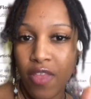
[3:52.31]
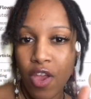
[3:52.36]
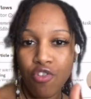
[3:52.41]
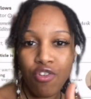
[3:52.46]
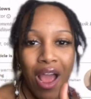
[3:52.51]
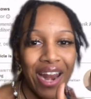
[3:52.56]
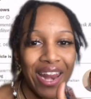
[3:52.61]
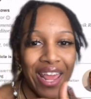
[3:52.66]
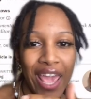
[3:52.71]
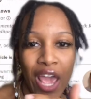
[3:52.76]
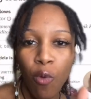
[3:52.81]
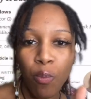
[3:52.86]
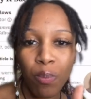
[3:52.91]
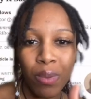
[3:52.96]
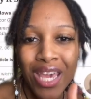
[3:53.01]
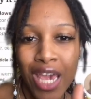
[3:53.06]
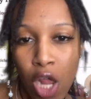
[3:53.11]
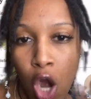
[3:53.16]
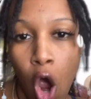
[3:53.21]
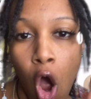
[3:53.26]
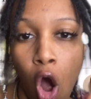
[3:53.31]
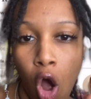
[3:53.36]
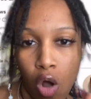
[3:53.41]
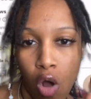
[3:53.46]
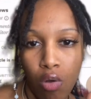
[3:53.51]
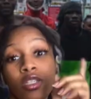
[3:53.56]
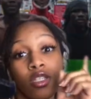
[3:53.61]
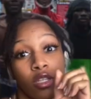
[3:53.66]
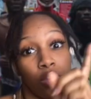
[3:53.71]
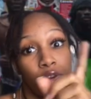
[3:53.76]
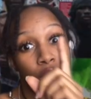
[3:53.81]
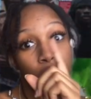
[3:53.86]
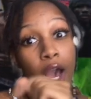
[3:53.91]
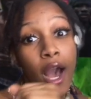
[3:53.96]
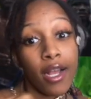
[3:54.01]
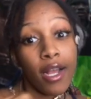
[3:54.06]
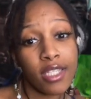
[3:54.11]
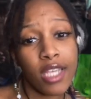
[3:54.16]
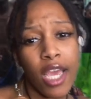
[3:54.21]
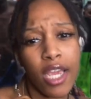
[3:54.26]
They're not helping at all. So
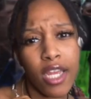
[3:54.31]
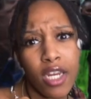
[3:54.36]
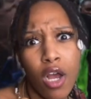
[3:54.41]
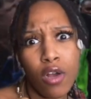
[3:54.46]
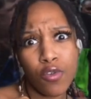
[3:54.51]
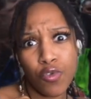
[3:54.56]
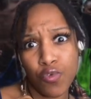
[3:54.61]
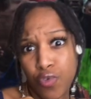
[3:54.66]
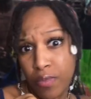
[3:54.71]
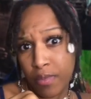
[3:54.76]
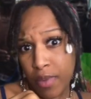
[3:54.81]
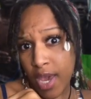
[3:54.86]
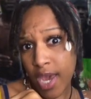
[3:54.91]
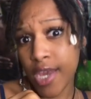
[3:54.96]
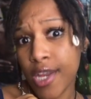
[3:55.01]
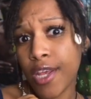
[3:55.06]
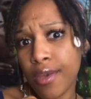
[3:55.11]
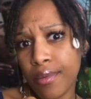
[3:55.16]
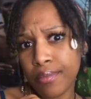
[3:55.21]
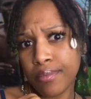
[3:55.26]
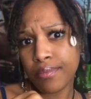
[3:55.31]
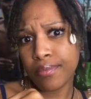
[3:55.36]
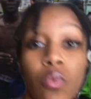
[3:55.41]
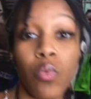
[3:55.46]
y'all take notes from Haiti.